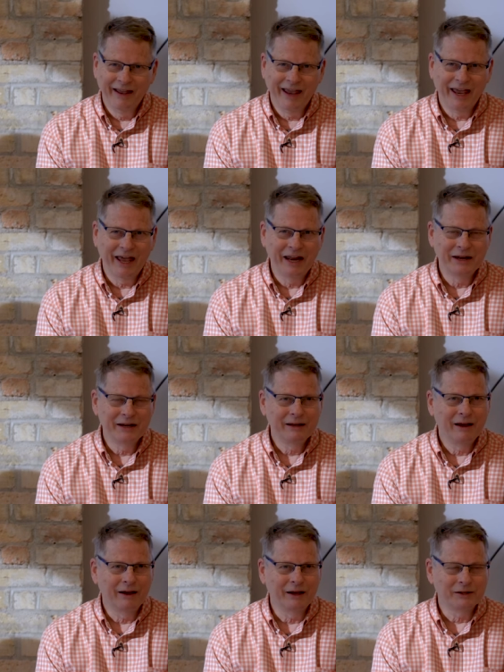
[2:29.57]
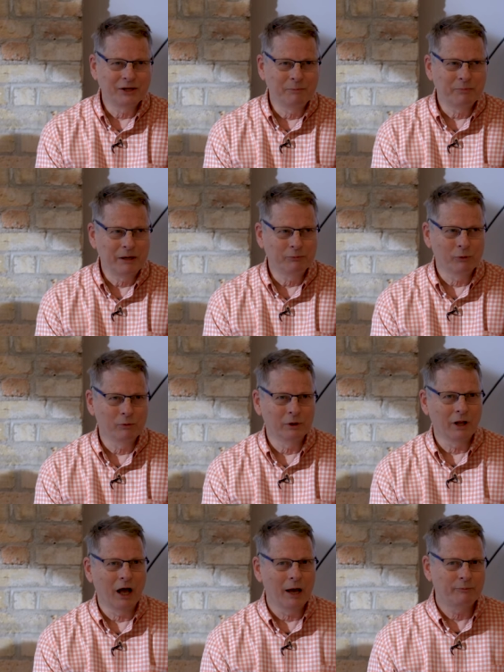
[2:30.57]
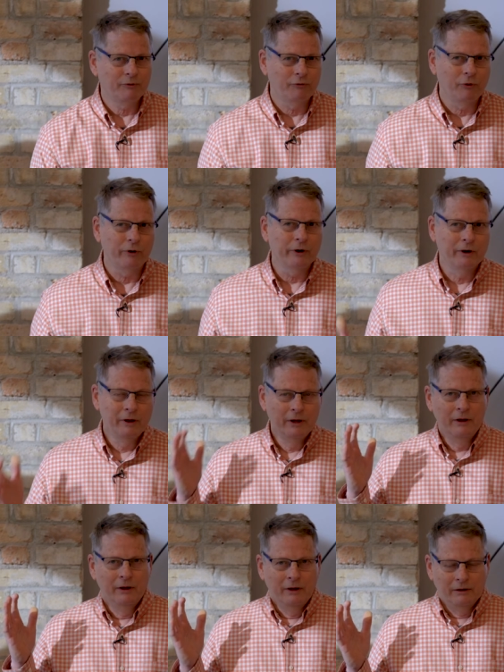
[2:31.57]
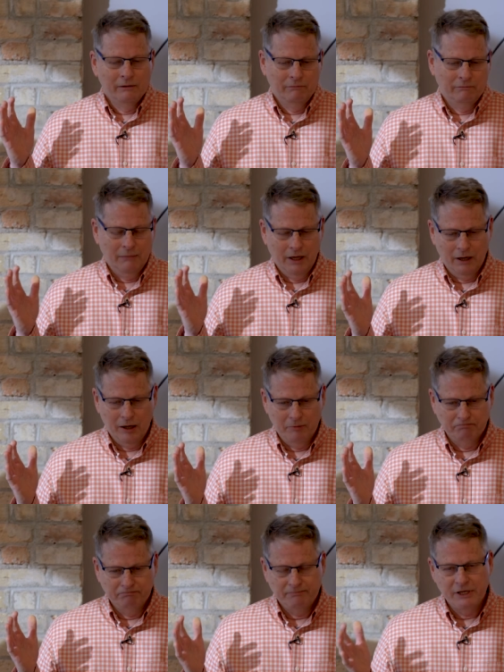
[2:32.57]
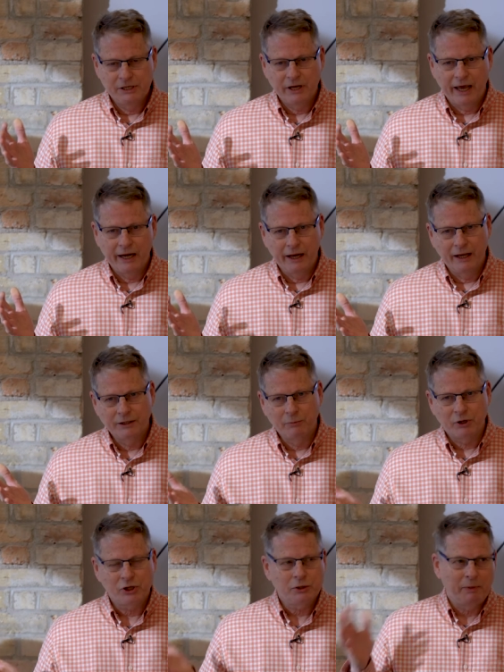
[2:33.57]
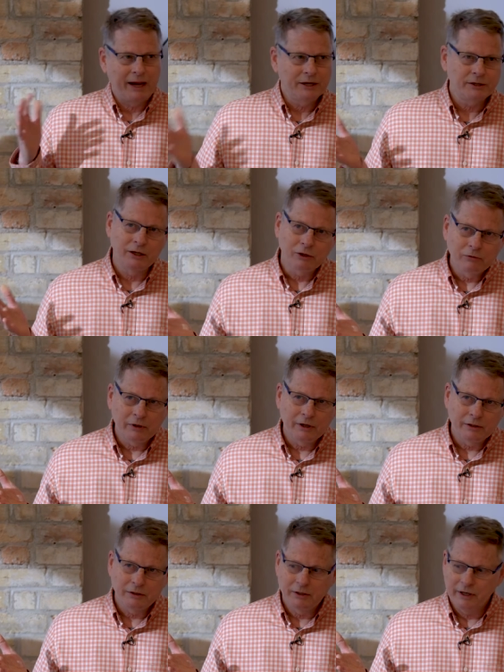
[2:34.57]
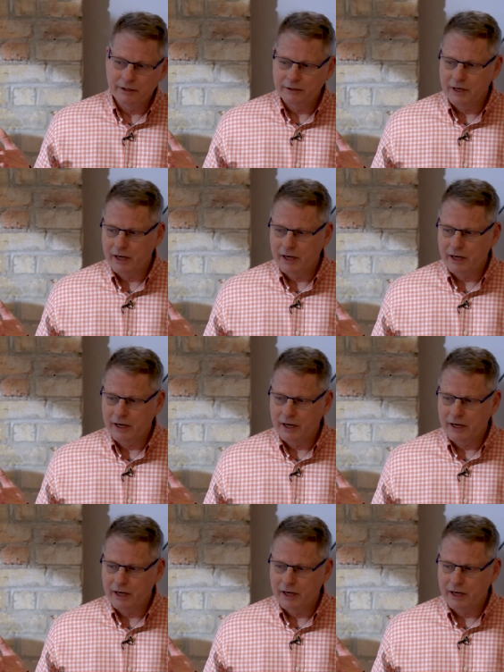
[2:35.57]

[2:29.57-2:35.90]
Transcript: and uh, some people will opt for um, designing as much space into it as, as they